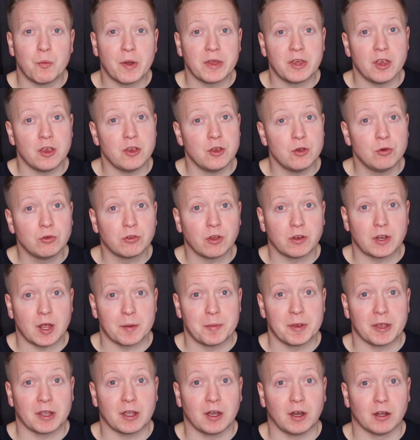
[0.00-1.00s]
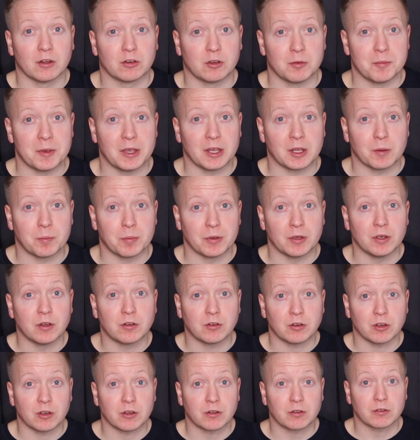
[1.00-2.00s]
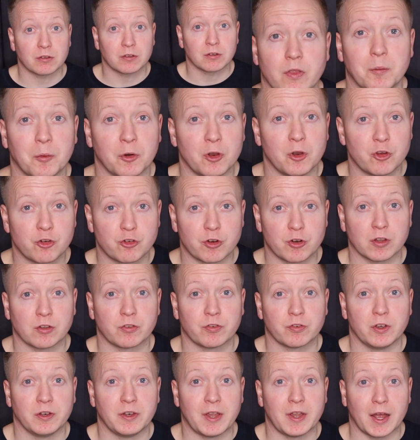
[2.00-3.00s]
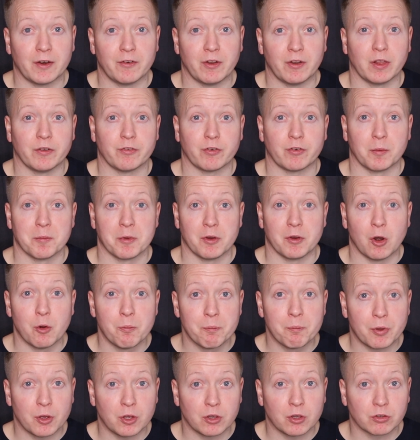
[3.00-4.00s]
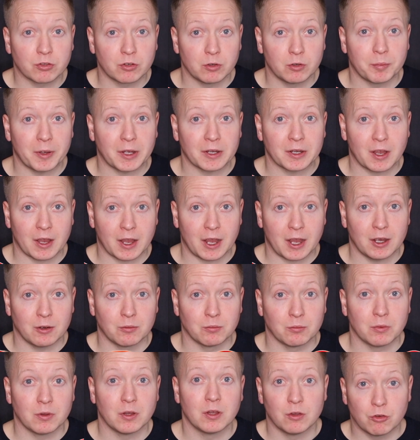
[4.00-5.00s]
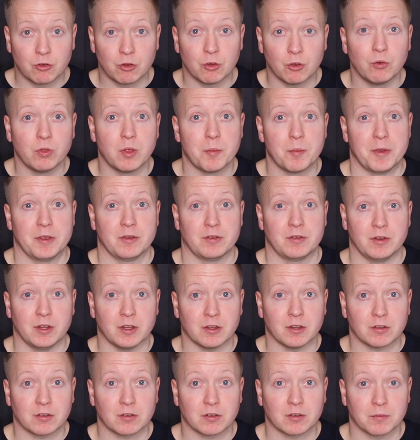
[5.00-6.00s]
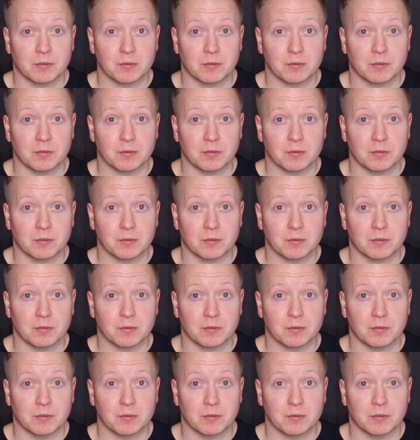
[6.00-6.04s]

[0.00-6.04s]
when you use a debit card to make a purchase, the money is transferred directly from your own personal bank account to the business.